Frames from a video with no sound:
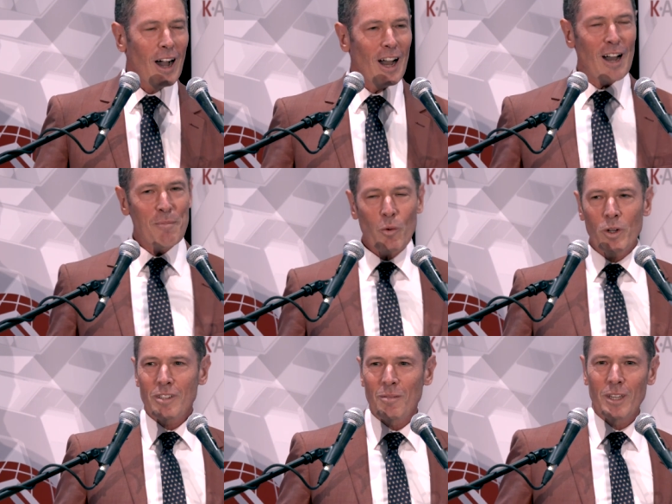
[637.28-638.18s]
Um,
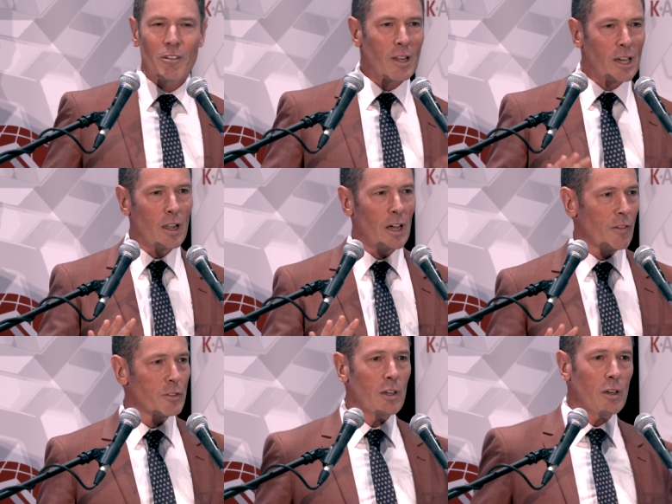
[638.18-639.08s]
which you're allowed to
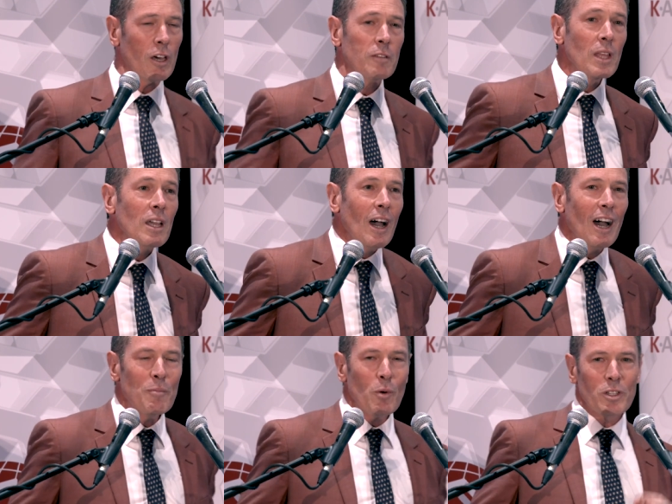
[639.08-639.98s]
laugh, it's okay.
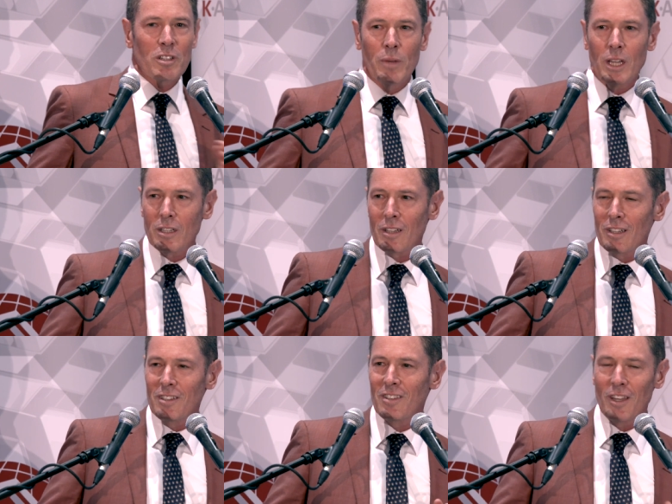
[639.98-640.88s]
Um, which
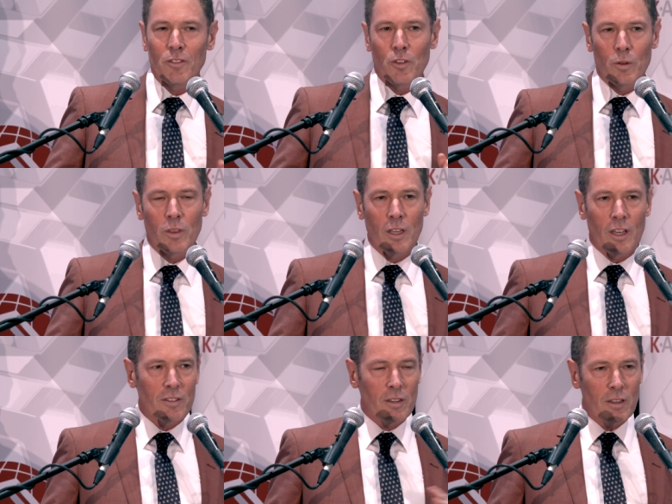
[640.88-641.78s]
immediately said two
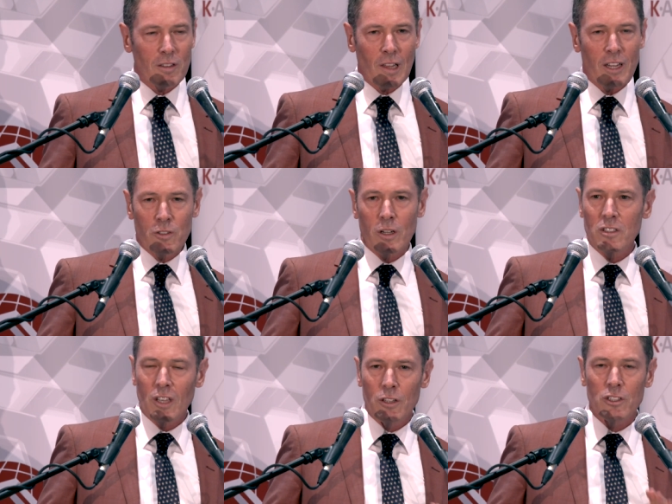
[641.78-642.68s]
things. And, this lady's not
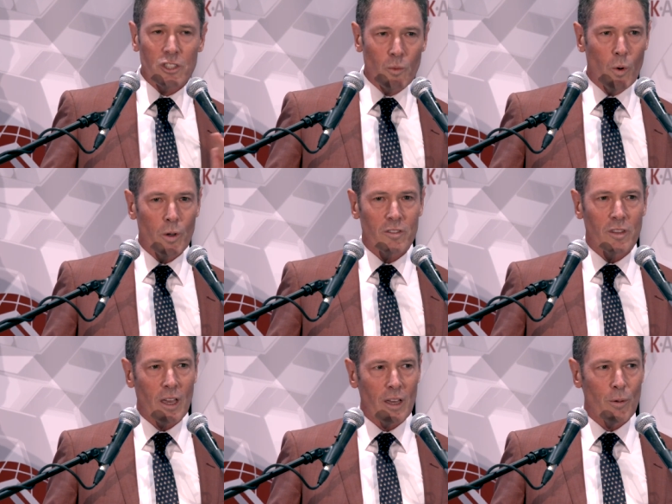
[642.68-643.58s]
intelligent, she works
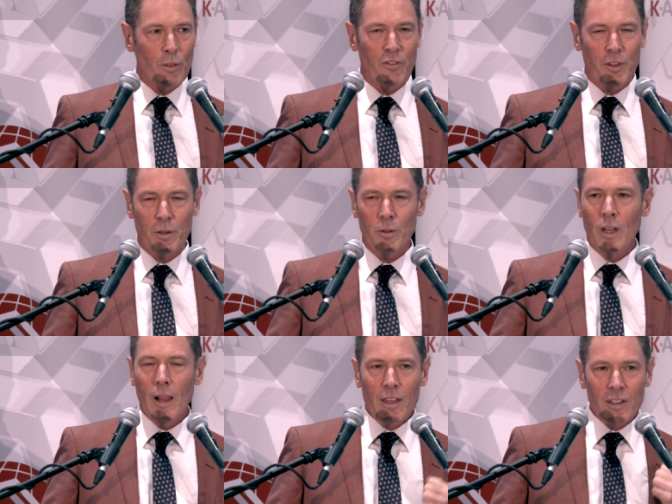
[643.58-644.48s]
in the health field.
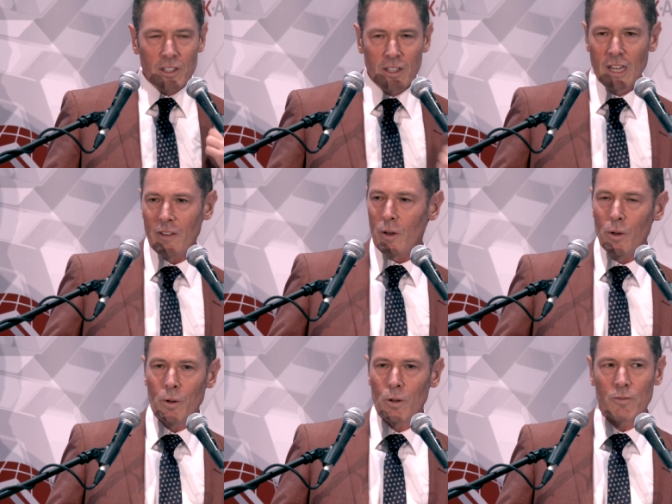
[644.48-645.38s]
She'd never
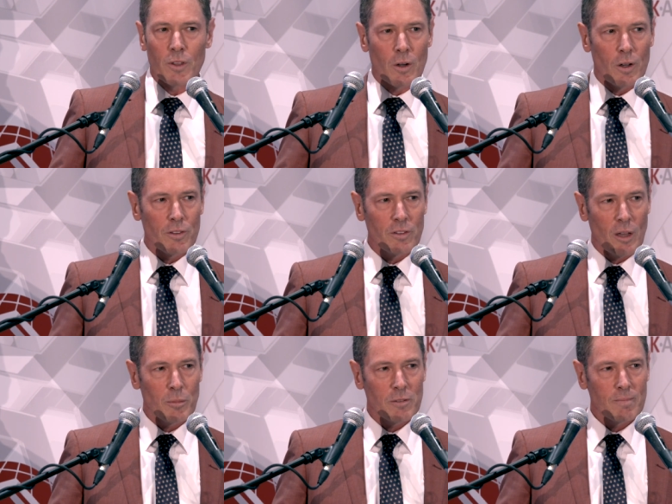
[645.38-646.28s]
heard of the
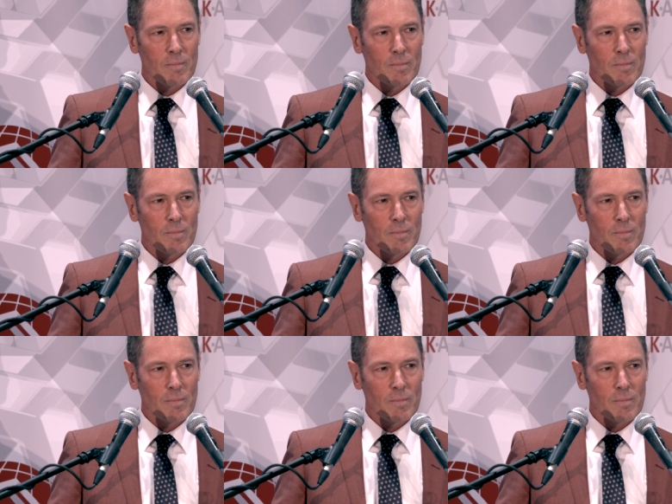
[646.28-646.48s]
concept.